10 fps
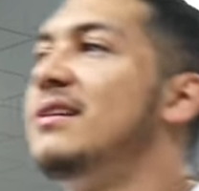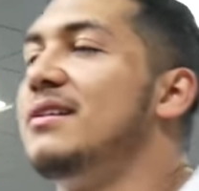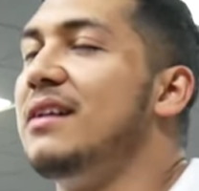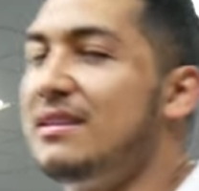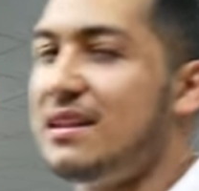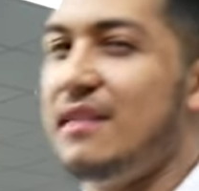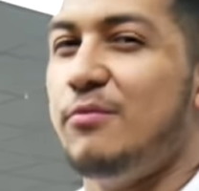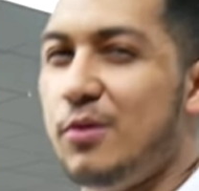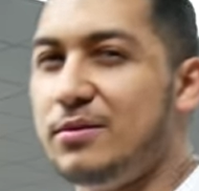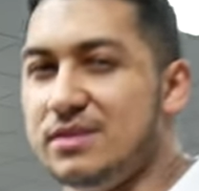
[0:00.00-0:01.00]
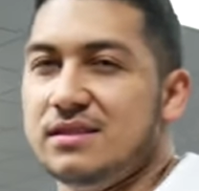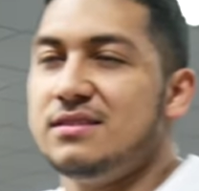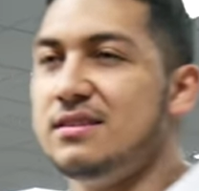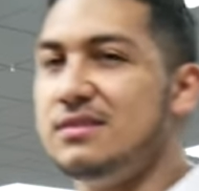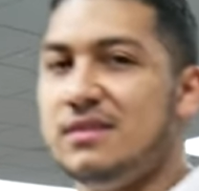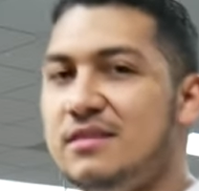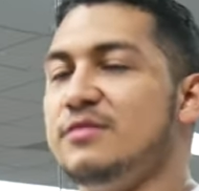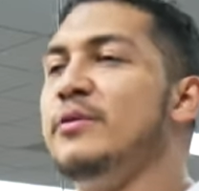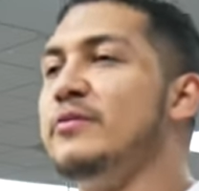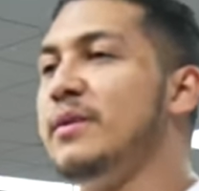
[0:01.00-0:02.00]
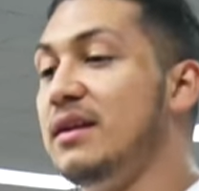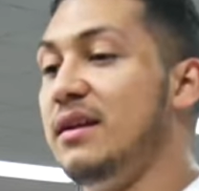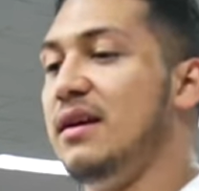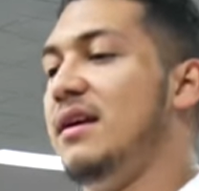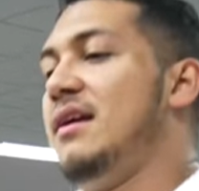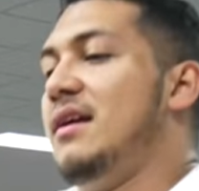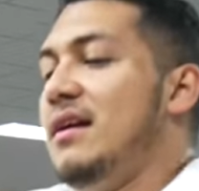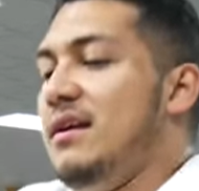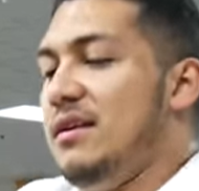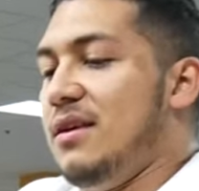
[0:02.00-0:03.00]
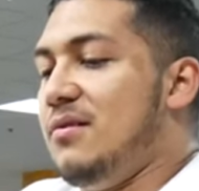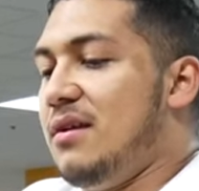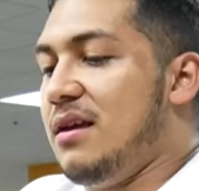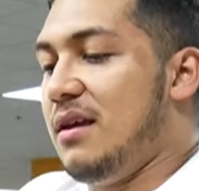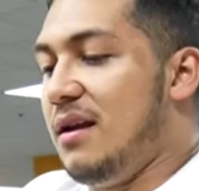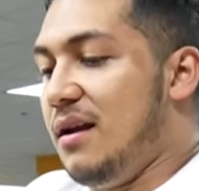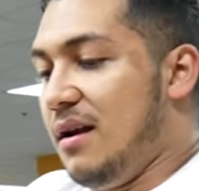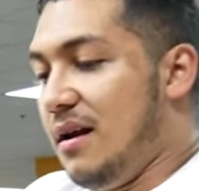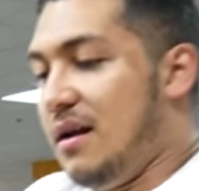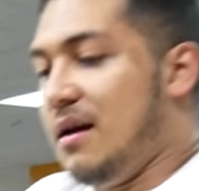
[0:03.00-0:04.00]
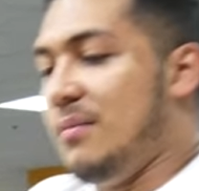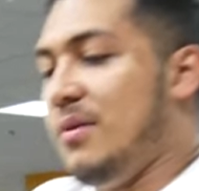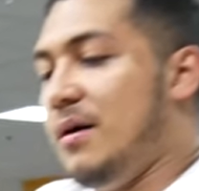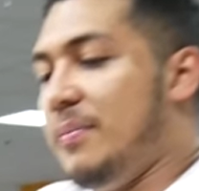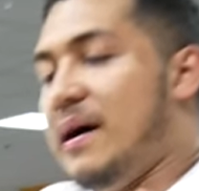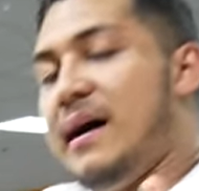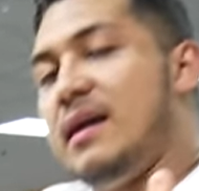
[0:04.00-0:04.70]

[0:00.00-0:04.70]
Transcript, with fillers: or like to have more resistance in this movement, you can come up high